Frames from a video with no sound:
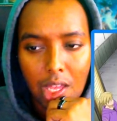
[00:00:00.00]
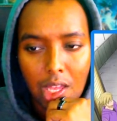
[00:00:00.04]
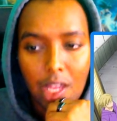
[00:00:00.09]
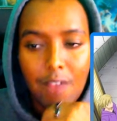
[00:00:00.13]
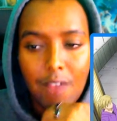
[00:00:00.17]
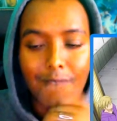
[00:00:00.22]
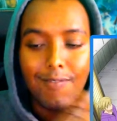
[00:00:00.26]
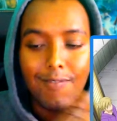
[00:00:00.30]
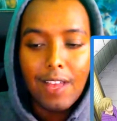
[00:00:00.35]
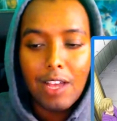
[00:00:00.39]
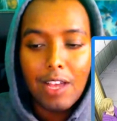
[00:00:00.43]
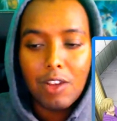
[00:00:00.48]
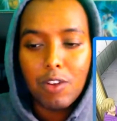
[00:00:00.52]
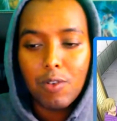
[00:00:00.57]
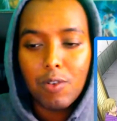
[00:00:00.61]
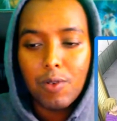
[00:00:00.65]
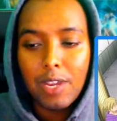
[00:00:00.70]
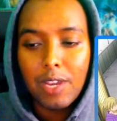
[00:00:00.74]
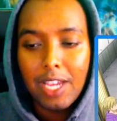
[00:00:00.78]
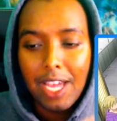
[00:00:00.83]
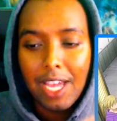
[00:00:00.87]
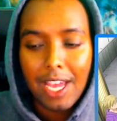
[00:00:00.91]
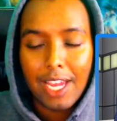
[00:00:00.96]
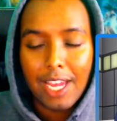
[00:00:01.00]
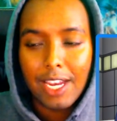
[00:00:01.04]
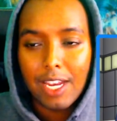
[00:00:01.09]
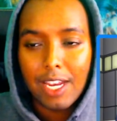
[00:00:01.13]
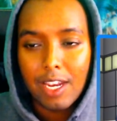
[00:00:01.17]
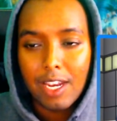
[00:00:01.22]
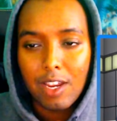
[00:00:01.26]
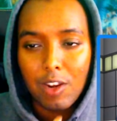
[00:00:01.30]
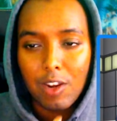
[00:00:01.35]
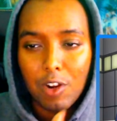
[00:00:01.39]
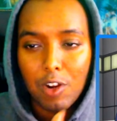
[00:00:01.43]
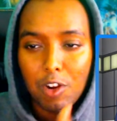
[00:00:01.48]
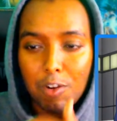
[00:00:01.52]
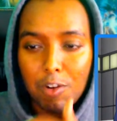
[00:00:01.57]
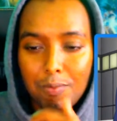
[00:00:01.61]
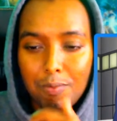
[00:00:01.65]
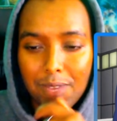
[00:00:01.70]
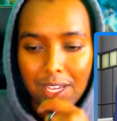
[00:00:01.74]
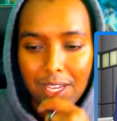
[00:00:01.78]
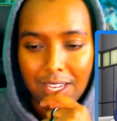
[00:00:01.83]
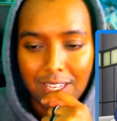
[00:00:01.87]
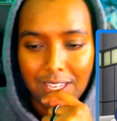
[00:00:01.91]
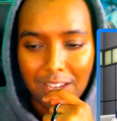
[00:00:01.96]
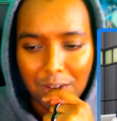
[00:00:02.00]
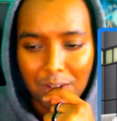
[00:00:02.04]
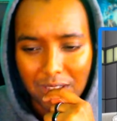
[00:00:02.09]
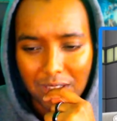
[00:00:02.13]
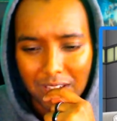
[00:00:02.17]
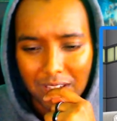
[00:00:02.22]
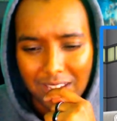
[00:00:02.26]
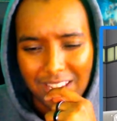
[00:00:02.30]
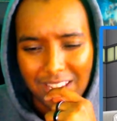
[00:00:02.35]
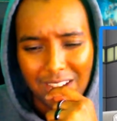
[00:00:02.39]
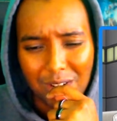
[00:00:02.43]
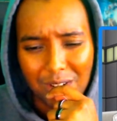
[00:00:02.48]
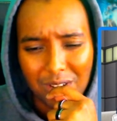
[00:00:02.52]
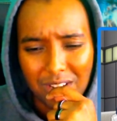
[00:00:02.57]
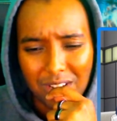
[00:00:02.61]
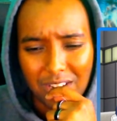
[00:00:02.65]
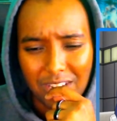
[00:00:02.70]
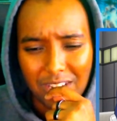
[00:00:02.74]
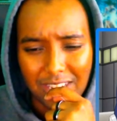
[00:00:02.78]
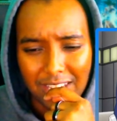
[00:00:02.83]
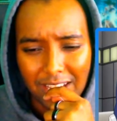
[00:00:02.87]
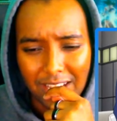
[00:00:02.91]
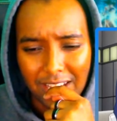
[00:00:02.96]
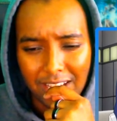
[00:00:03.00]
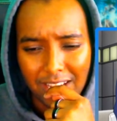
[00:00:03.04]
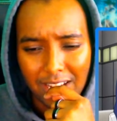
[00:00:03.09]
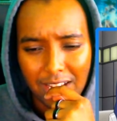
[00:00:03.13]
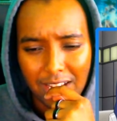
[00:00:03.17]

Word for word: Valkyrie and Hermes. Is that what, is that what she said?